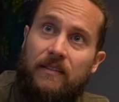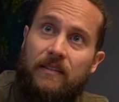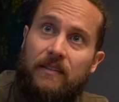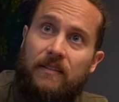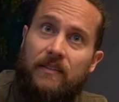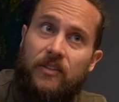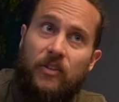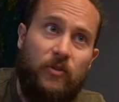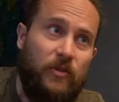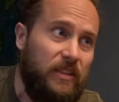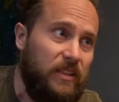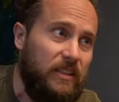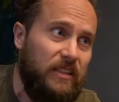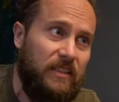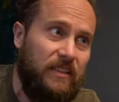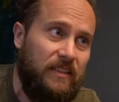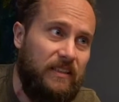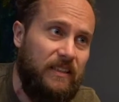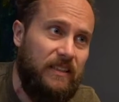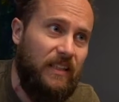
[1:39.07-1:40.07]
So it's
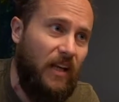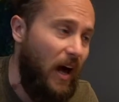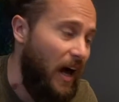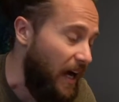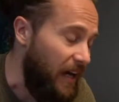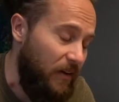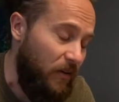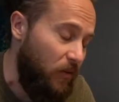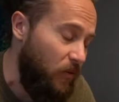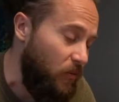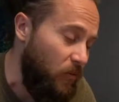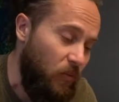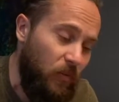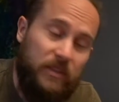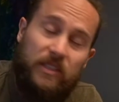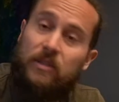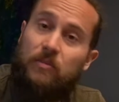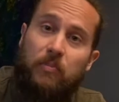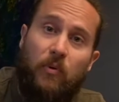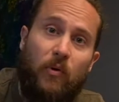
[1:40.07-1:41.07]
a, it, I,
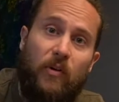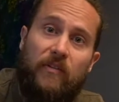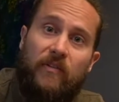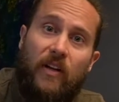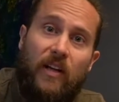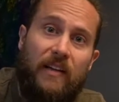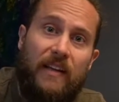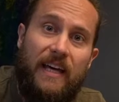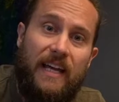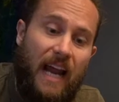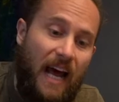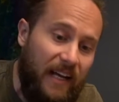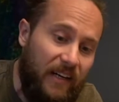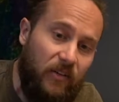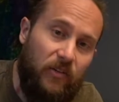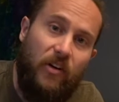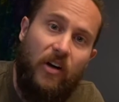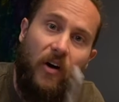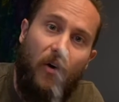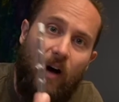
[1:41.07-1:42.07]
what's the point of all that? I
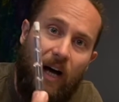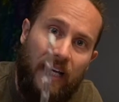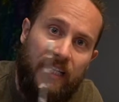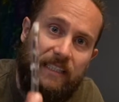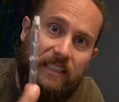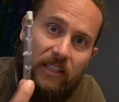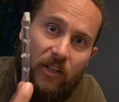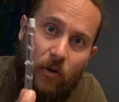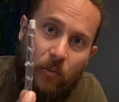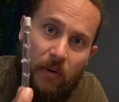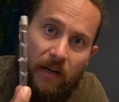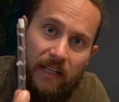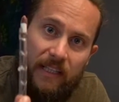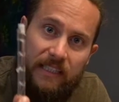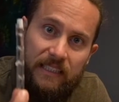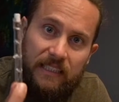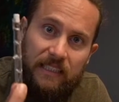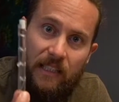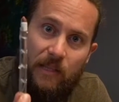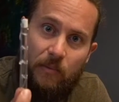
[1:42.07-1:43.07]
don't know. I had to go buy
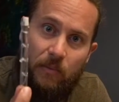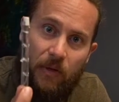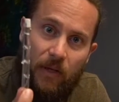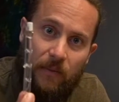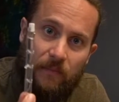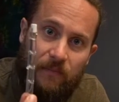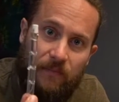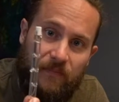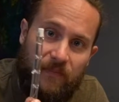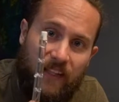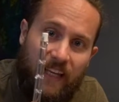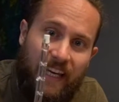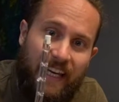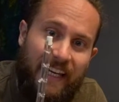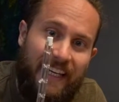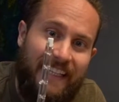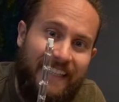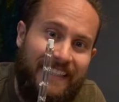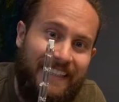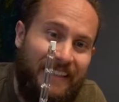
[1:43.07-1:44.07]
this light bulb,
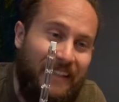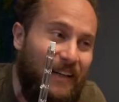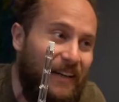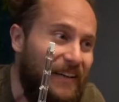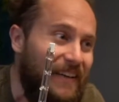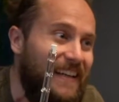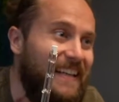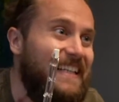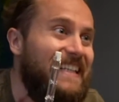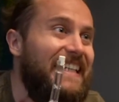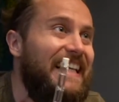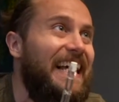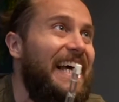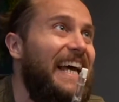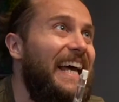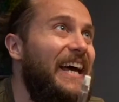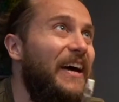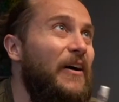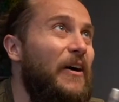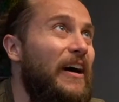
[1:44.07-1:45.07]
and
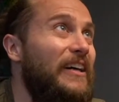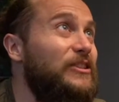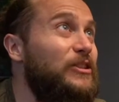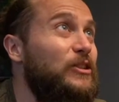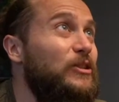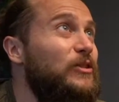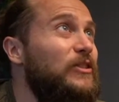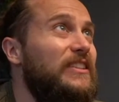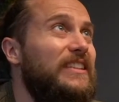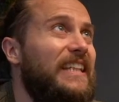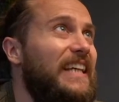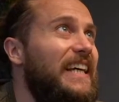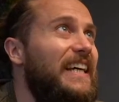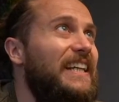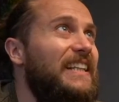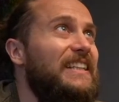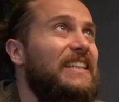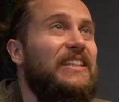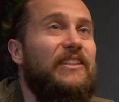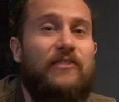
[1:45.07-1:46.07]
as soon as, I,
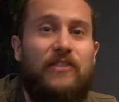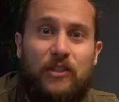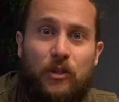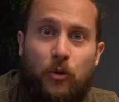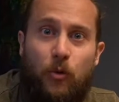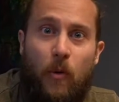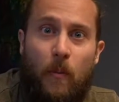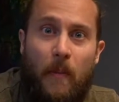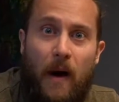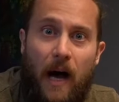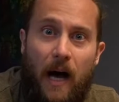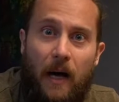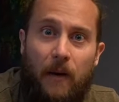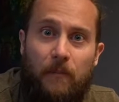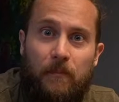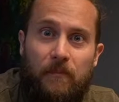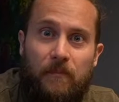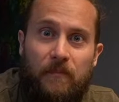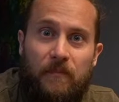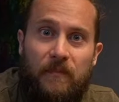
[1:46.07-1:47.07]
leave it to a
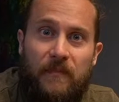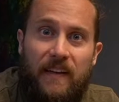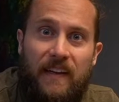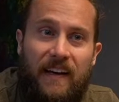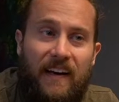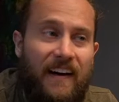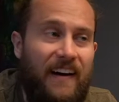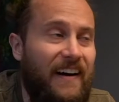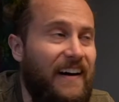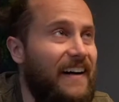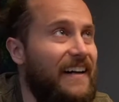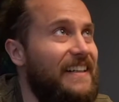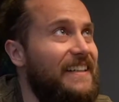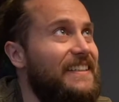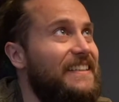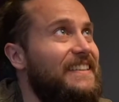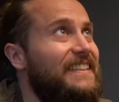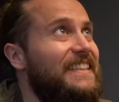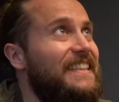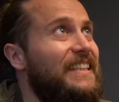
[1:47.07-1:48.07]
mom uh,
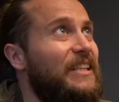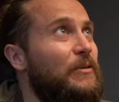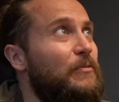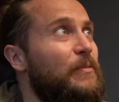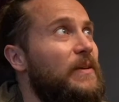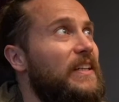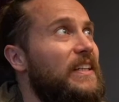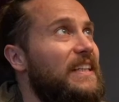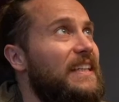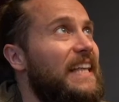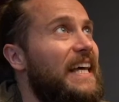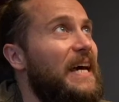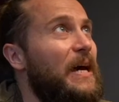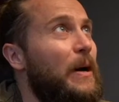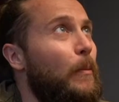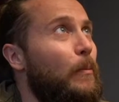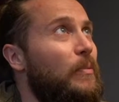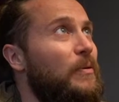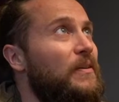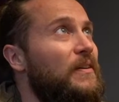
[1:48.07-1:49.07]
to get me a lamp